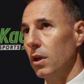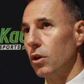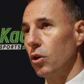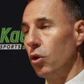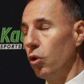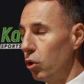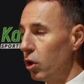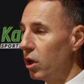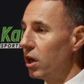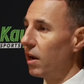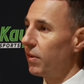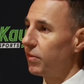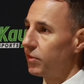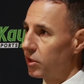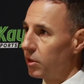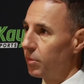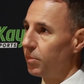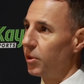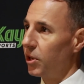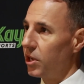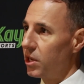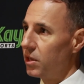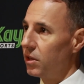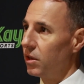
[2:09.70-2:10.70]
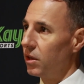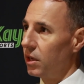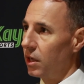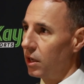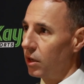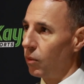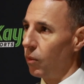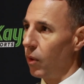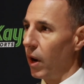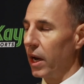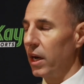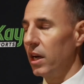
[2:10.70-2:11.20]
good enough to beat
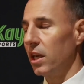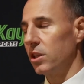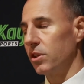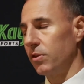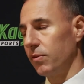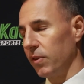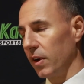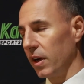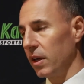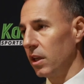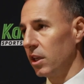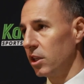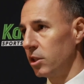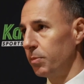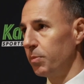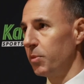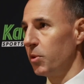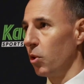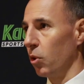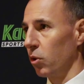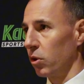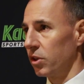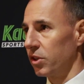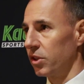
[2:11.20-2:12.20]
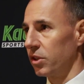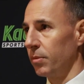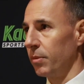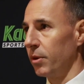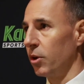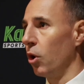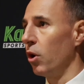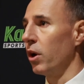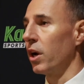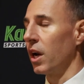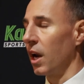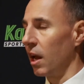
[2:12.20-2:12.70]
Inoue? Let's be honest. I
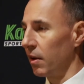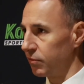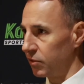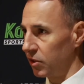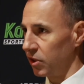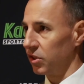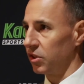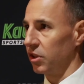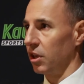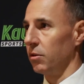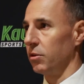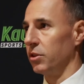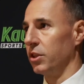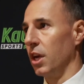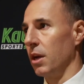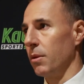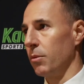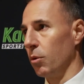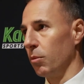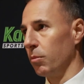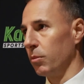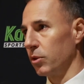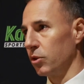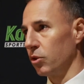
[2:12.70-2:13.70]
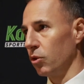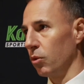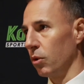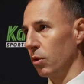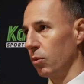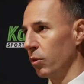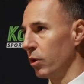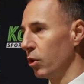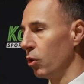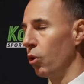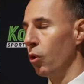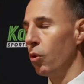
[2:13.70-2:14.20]
mean, I'd love to see Sam Goodman do
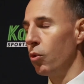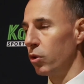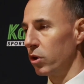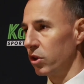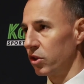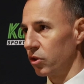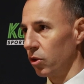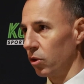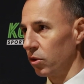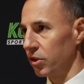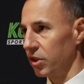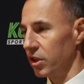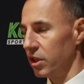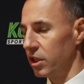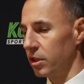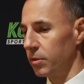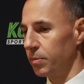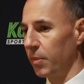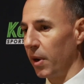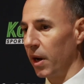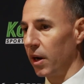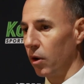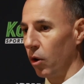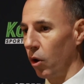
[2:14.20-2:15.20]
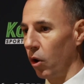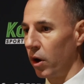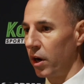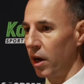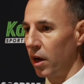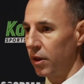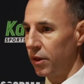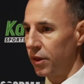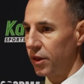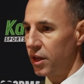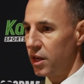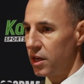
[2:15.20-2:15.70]
it. We all would as Aussies, but I
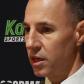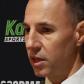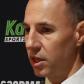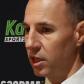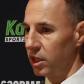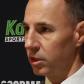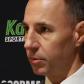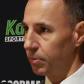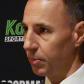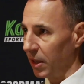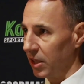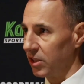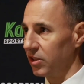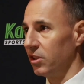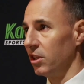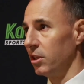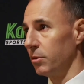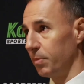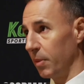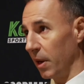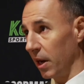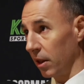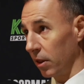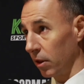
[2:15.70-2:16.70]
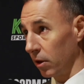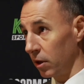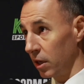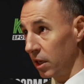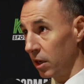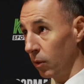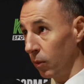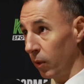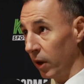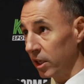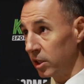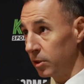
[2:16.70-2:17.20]
don't think his best is better than
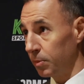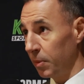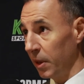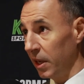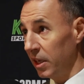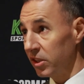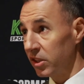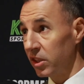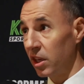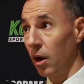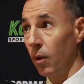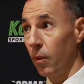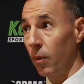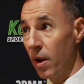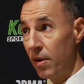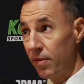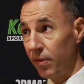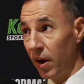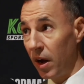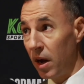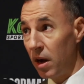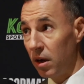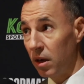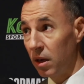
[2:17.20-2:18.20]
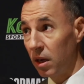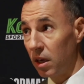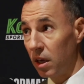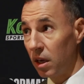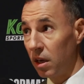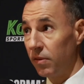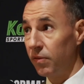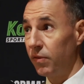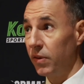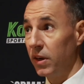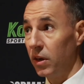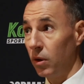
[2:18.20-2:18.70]
Inoue's best. However,
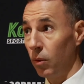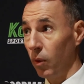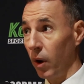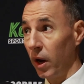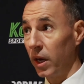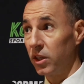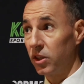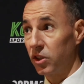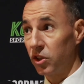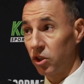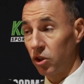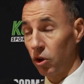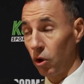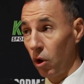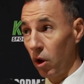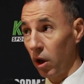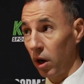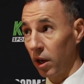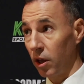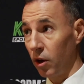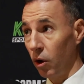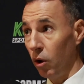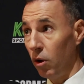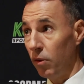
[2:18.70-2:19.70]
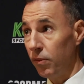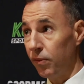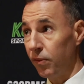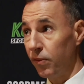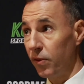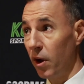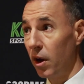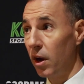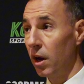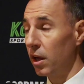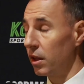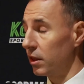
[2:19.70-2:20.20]
if Inoue is slightly off,
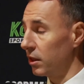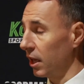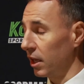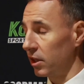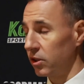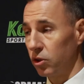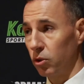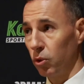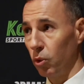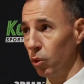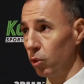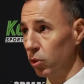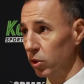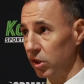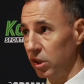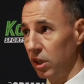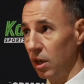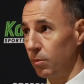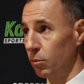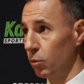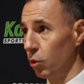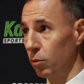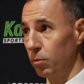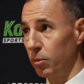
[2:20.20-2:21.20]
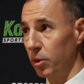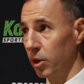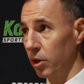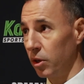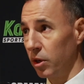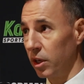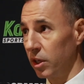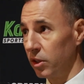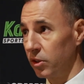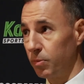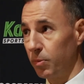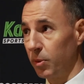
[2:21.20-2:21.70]
that's all Sam Goodman
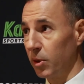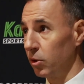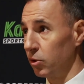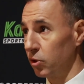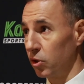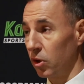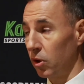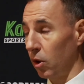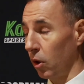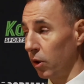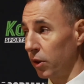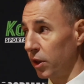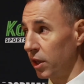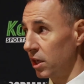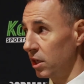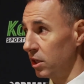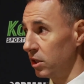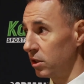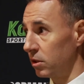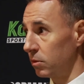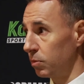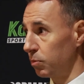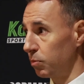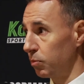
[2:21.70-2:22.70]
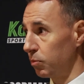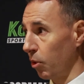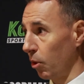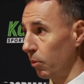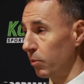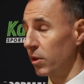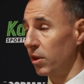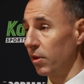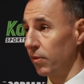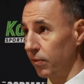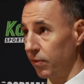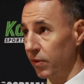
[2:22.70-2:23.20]
needs, because I think he's probably